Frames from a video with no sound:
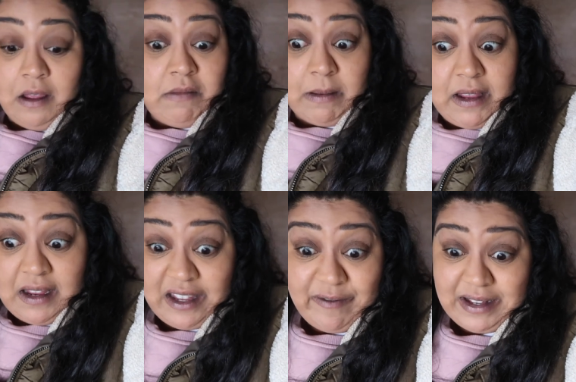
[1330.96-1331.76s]
Maybe you
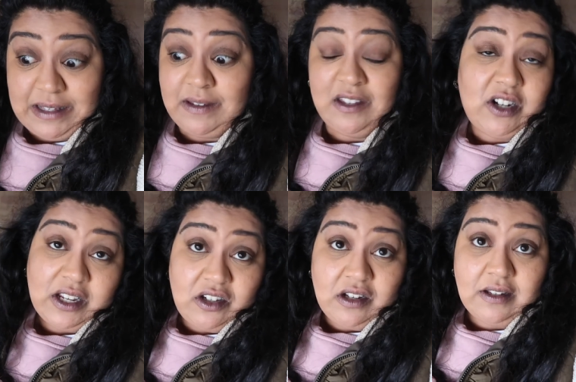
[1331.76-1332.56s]
can give me some
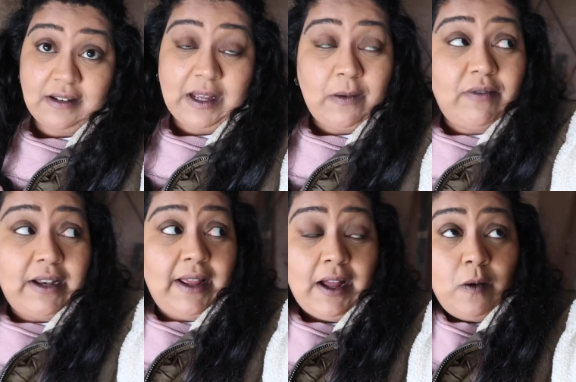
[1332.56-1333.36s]
suggestions because that would
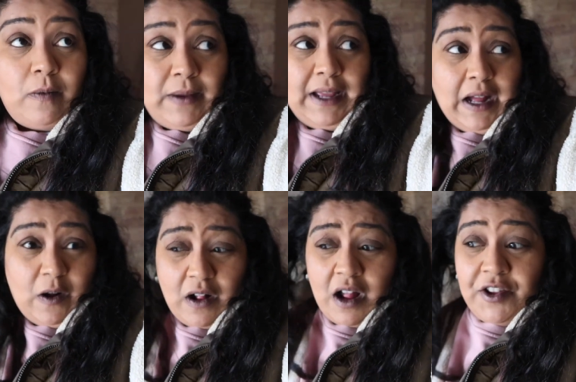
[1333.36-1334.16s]
really help me
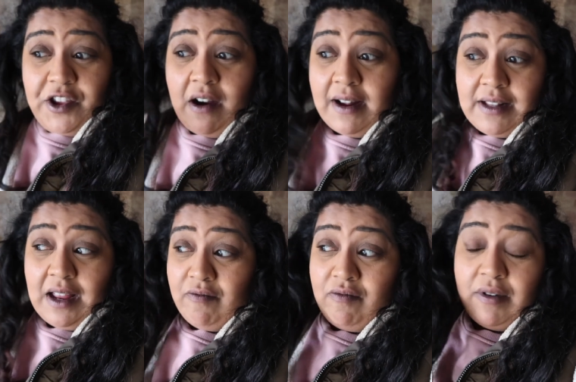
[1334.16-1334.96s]
out. You guys are
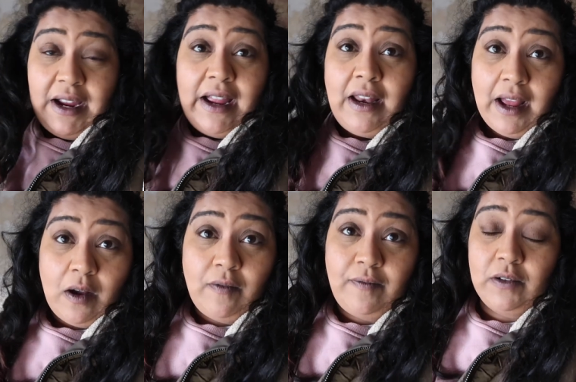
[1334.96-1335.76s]
like really
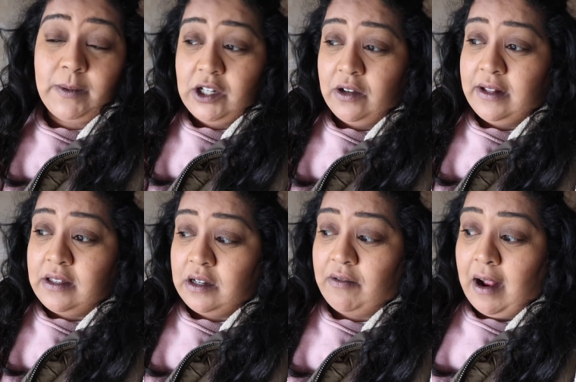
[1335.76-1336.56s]
helpful, especially on
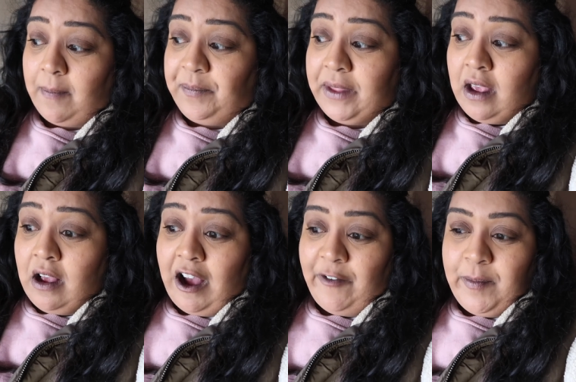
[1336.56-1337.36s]
Instagram.
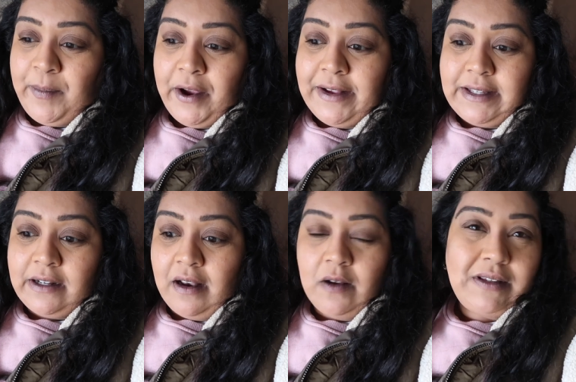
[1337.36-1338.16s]
I've been posting
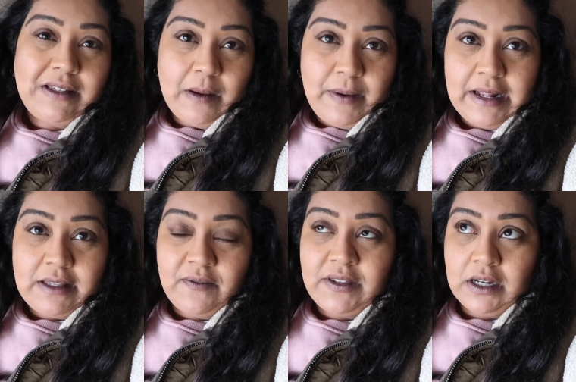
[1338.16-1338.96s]
like little
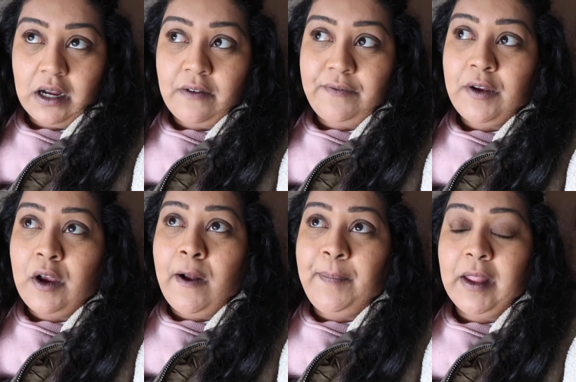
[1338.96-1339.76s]
snippets of stuff
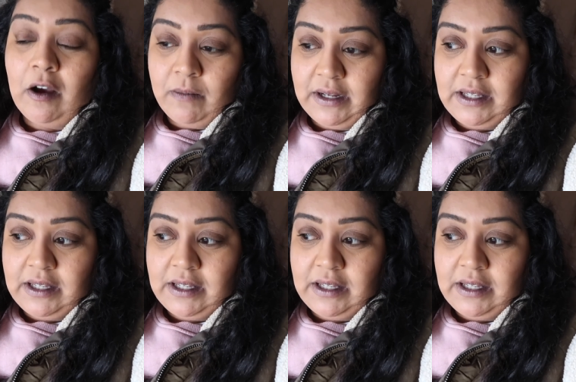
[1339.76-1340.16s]
on my